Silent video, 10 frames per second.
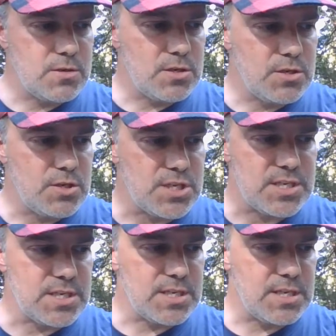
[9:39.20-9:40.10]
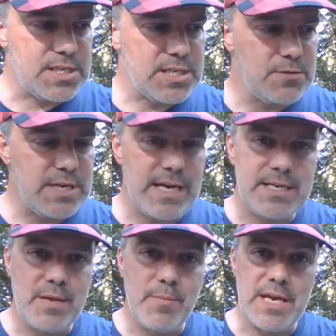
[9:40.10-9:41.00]
just the Ciudad
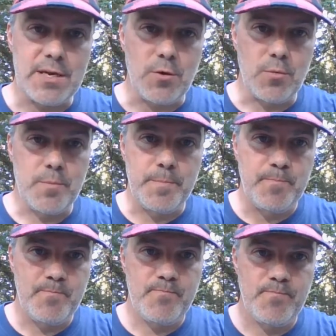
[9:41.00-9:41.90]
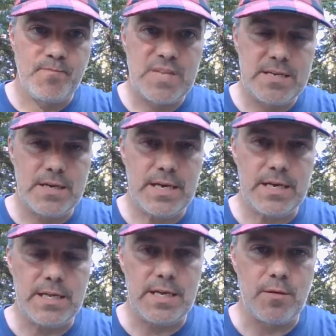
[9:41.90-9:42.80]
de Mexico,
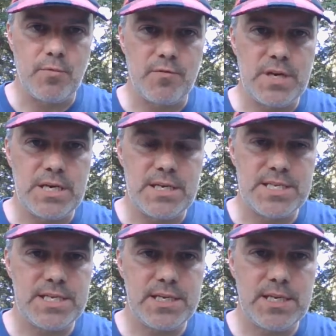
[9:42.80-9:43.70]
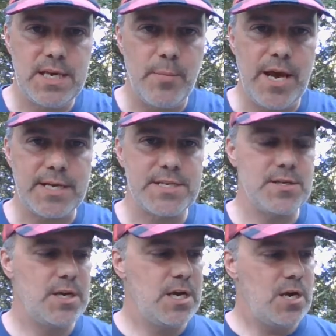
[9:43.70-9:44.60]
and they abbreviated it CDMX,
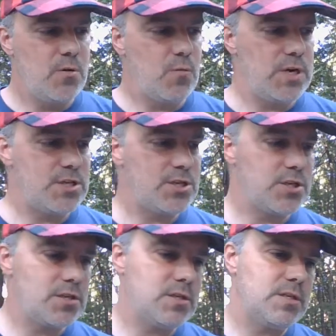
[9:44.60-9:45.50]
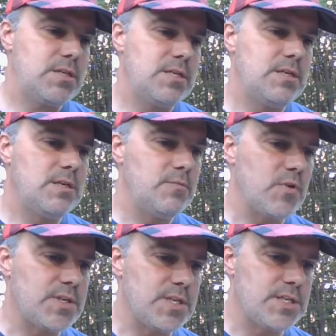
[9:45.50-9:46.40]
which
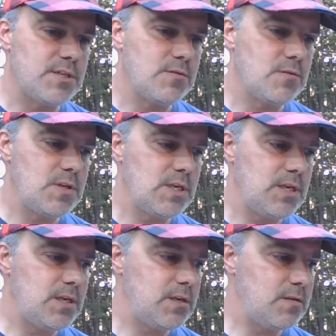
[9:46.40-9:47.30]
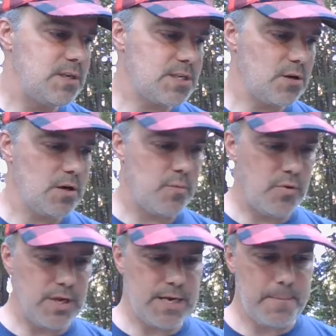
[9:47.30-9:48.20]
brings us to this current
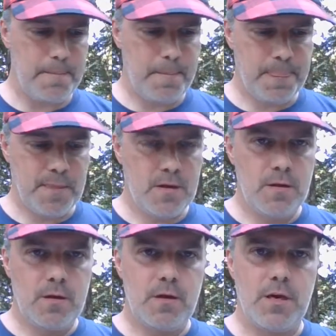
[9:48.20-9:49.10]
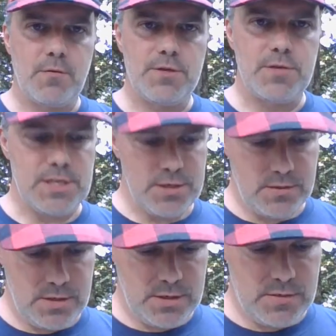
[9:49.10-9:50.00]
plate, which was
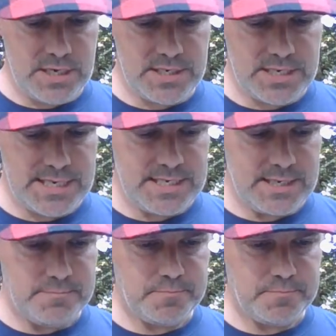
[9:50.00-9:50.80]
issued in 2019.